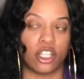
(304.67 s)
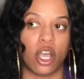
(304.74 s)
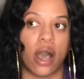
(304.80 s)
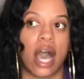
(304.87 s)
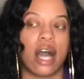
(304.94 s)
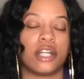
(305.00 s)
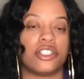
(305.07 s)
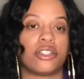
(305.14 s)
Now,
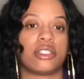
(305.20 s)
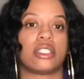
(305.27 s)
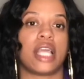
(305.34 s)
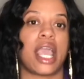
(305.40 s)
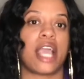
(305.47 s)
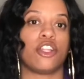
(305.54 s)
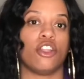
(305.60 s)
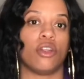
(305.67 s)
I
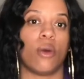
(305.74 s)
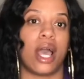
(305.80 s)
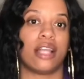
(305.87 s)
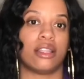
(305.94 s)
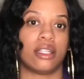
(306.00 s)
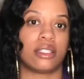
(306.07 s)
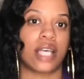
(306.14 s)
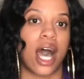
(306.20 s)
understand, you know,
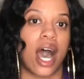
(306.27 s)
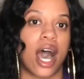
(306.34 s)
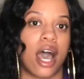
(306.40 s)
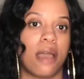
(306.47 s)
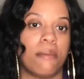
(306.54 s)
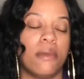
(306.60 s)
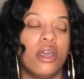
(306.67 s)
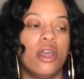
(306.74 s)
at the
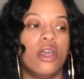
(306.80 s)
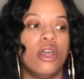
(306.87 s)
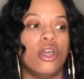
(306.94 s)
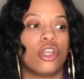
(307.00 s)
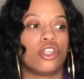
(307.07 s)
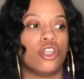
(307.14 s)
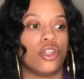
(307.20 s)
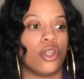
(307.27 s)
time,
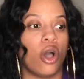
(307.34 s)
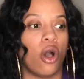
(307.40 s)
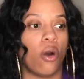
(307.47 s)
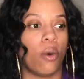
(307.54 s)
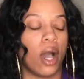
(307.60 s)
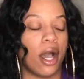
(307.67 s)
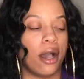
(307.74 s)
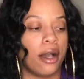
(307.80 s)
you
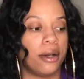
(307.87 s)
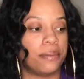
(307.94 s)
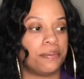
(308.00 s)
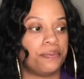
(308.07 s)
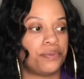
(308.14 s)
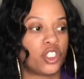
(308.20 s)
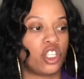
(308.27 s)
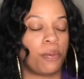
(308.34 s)

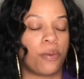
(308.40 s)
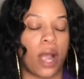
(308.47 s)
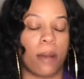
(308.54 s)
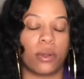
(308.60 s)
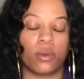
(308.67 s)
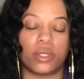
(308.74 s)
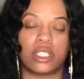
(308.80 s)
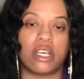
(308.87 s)
know, she
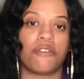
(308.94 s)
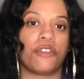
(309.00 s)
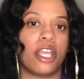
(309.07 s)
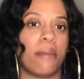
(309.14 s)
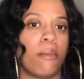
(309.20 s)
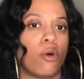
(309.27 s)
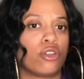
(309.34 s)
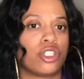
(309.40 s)
probably was definitely
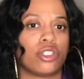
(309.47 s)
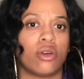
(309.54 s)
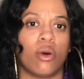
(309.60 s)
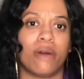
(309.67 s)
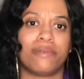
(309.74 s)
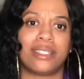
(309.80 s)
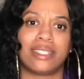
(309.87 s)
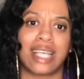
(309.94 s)

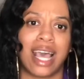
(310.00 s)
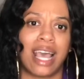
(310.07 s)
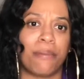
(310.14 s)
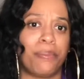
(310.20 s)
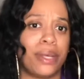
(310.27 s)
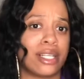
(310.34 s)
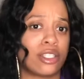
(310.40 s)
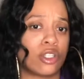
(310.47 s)
emotional,
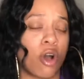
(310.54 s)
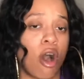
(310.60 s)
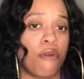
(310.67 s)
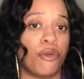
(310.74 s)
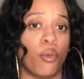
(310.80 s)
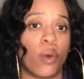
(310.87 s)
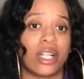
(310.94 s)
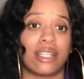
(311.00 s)
upset, pissed
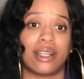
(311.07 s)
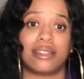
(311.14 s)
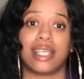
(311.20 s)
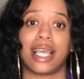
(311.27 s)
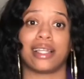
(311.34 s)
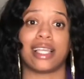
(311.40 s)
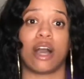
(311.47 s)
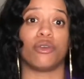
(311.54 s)
off, and wanted to
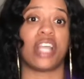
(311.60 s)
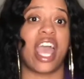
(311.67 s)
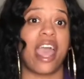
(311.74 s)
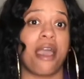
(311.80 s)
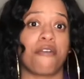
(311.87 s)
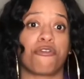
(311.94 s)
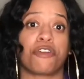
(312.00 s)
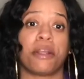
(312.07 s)
take down
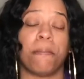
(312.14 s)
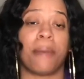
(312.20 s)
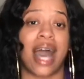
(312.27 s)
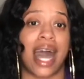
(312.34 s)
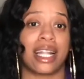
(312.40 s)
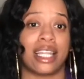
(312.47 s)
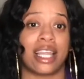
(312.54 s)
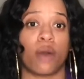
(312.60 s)

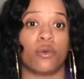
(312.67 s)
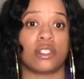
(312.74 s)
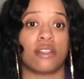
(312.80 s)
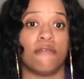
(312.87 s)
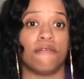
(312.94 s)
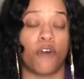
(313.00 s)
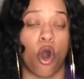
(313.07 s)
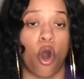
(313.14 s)
everybody that was
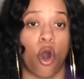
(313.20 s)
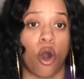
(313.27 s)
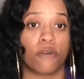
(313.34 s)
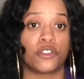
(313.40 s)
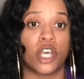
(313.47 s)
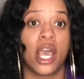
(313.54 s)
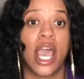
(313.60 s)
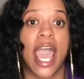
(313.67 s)

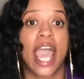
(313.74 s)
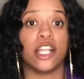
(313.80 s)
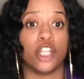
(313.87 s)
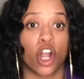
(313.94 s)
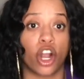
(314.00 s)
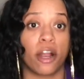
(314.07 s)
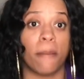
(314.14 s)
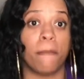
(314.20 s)
involved in
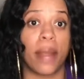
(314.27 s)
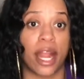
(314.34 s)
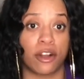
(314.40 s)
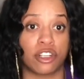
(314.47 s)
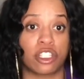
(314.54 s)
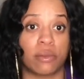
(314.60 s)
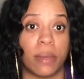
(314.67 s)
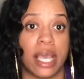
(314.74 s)
her
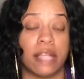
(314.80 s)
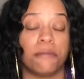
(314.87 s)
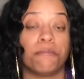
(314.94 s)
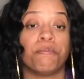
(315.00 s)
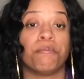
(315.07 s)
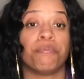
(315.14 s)
embarrassment